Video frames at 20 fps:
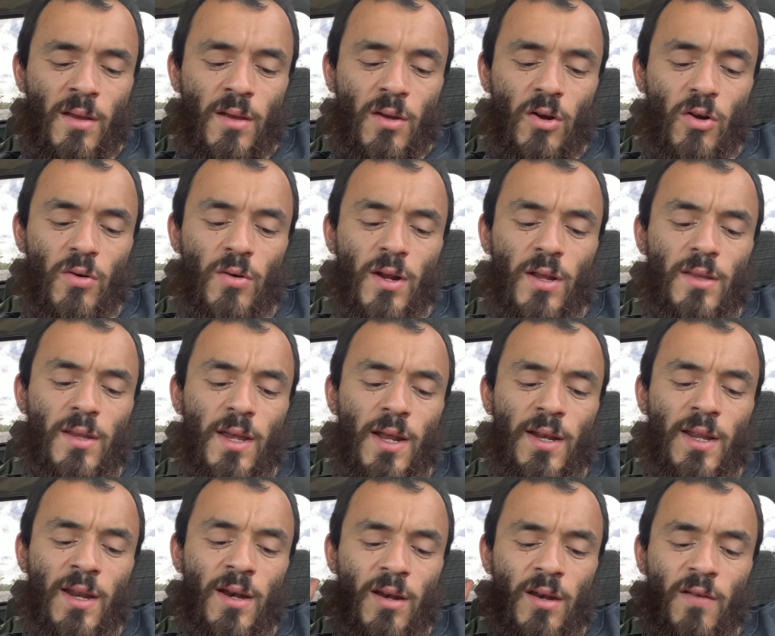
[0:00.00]
or the
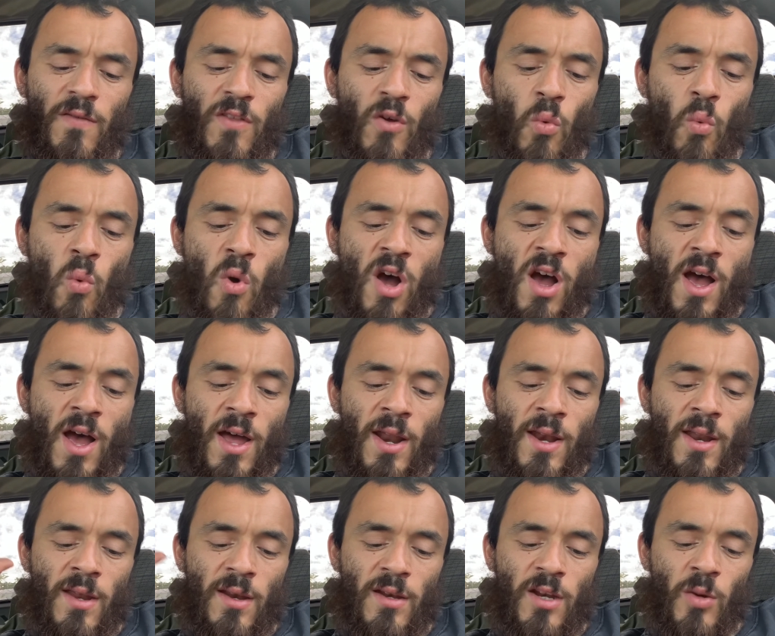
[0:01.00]
identity of the
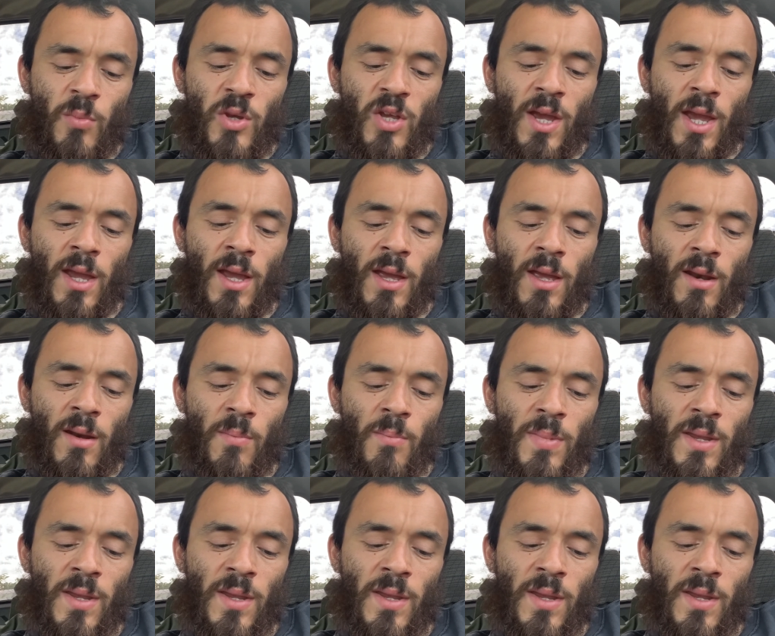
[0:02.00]
Wan, W-A-N,